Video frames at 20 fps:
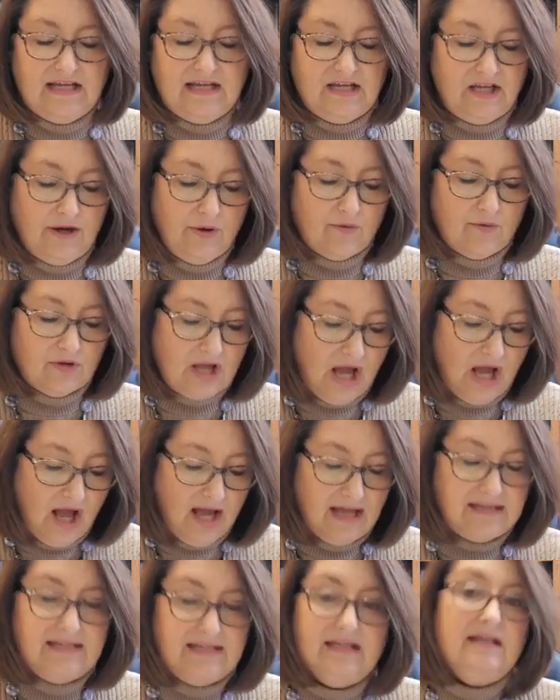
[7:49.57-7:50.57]
You know,
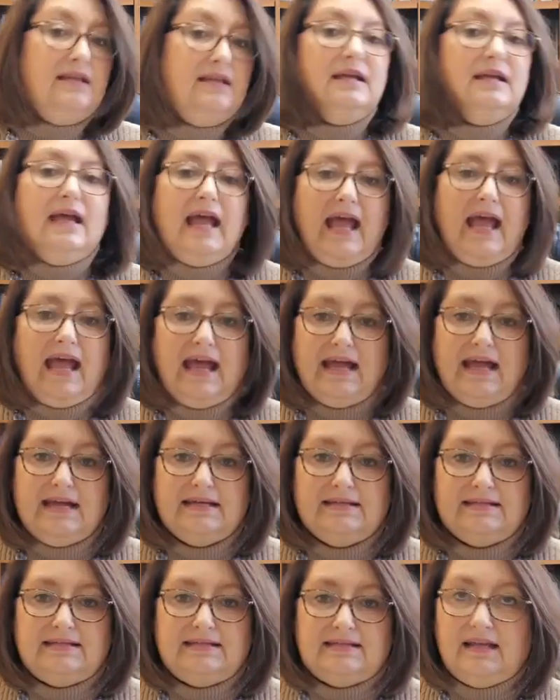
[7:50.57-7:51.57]
God
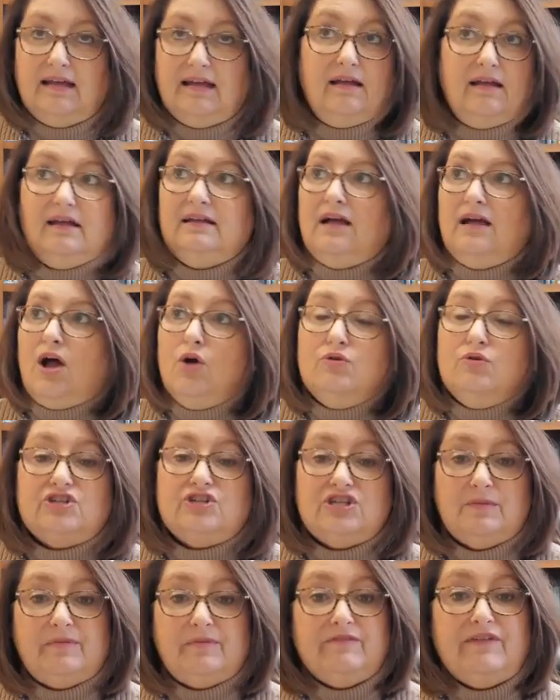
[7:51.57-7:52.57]
has
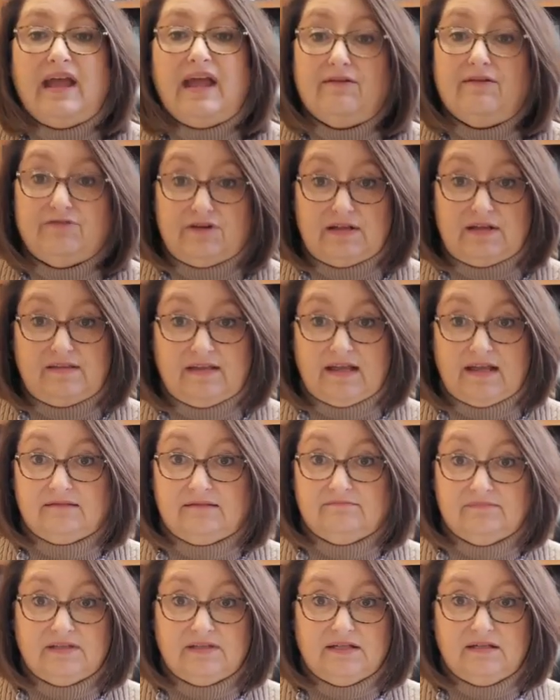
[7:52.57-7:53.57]
ownership of everything.